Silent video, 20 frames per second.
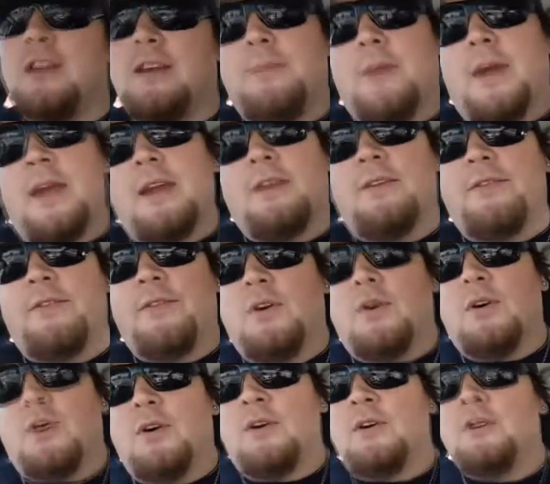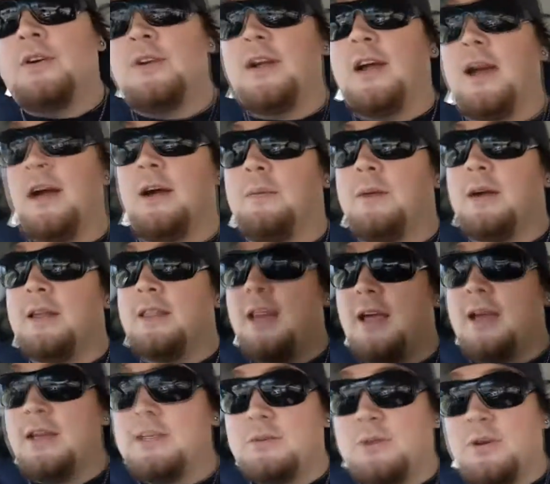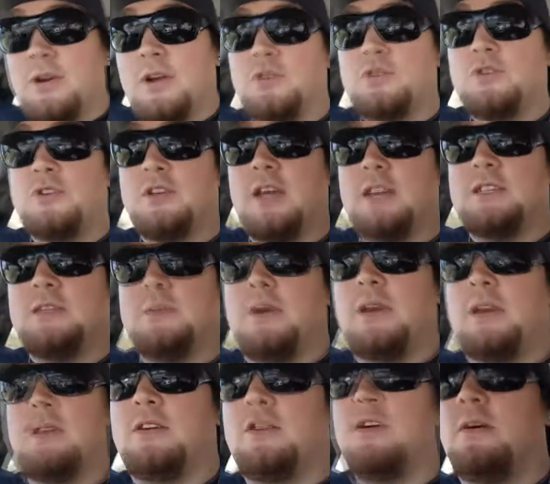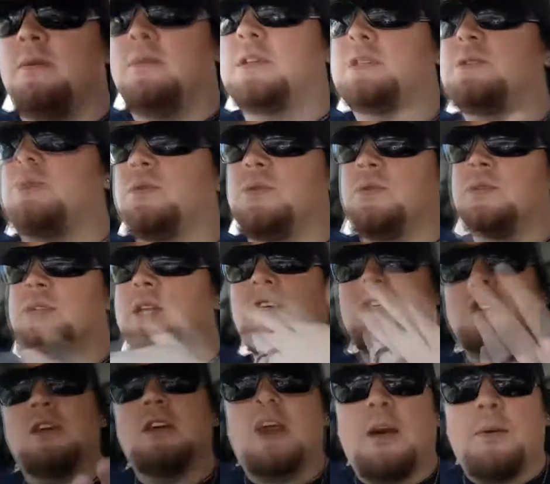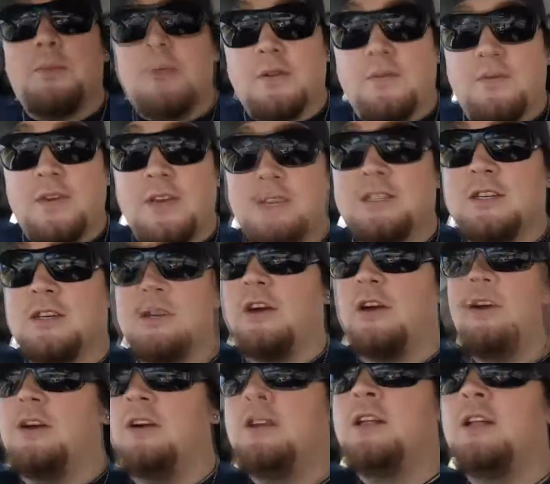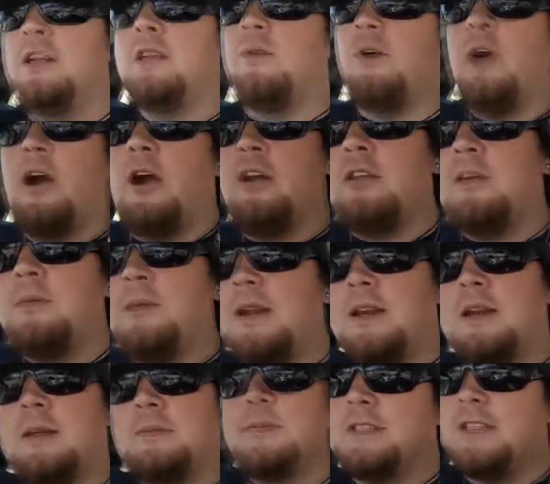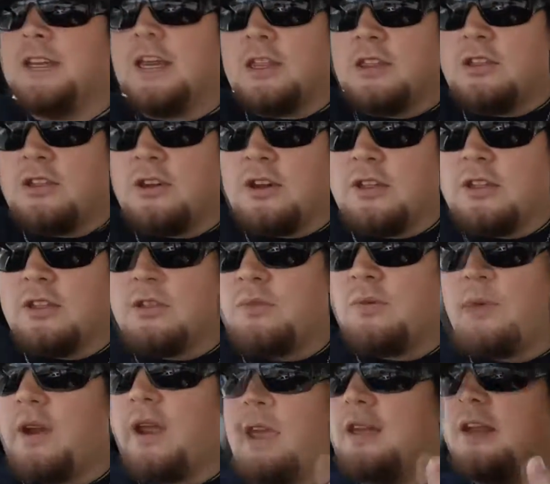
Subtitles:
I made for my last 100 days of making comics, which was actually a couple of years ago, where I only made it up to day 33.